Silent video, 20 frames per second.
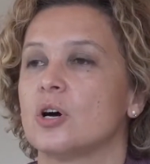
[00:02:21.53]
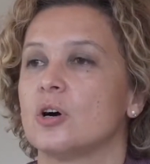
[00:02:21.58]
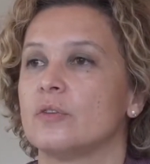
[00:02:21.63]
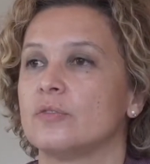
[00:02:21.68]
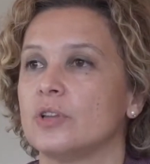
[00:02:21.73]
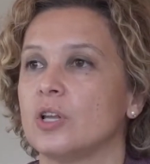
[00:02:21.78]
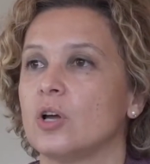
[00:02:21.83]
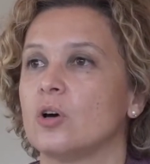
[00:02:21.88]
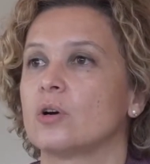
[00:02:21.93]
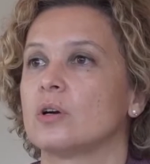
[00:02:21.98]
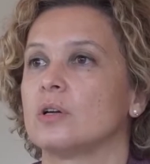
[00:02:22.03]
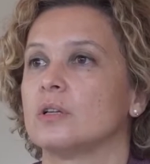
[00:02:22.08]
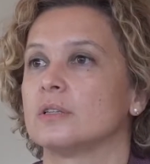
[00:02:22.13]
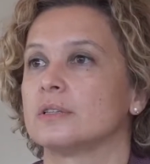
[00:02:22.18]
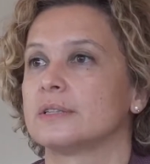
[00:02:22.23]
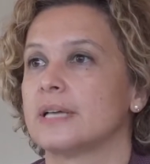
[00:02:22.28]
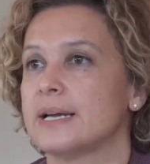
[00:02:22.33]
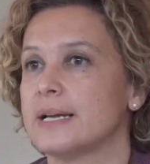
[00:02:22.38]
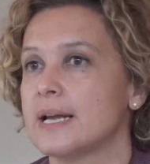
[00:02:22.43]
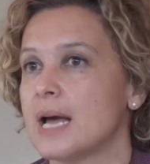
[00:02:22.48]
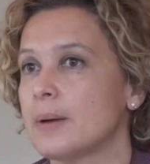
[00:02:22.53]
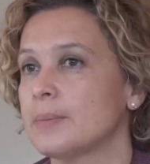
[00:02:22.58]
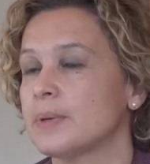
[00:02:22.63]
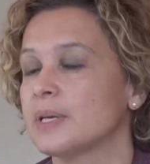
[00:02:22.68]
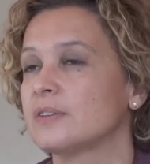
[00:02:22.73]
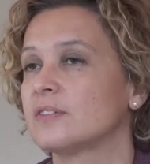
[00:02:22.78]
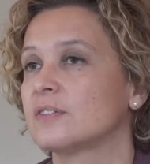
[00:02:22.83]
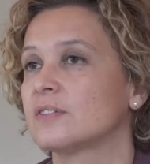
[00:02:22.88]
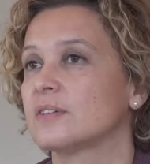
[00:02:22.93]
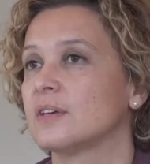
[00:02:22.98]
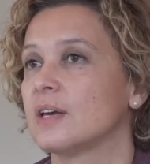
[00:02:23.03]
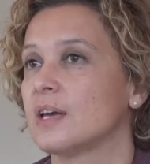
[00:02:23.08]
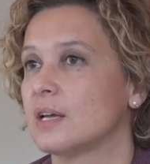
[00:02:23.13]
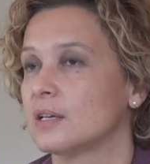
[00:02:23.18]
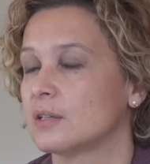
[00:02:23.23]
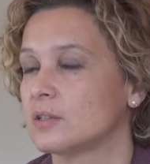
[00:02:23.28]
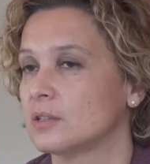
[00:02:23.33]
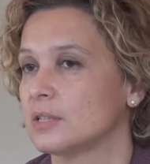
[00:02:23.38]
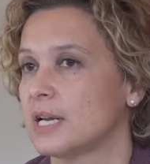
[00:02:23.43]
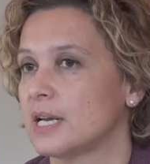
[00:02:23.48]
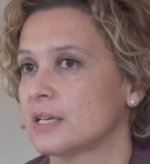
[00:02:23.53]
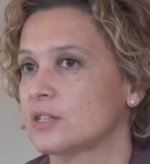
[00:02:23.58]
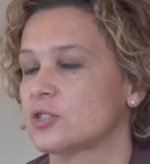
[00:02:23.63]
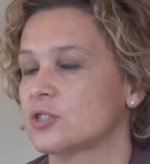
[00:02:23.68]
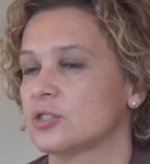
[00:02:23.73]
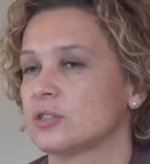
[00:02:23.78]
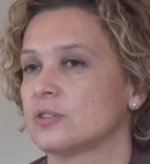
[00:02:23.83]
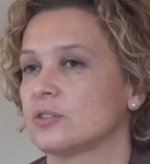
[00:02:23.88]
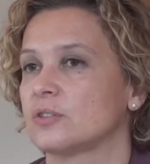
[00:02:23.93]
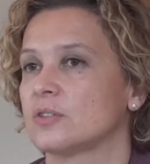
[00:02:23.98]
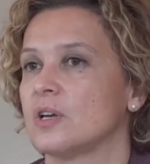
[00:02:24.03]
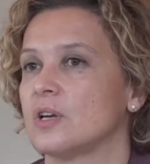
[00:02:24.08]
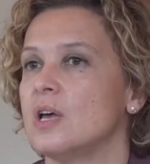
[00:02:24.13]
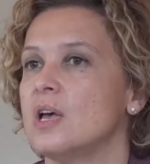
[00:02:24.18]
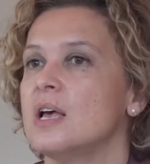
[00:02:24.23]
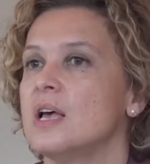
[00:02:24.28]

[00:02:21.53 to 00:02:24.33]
of local dynamics and connections.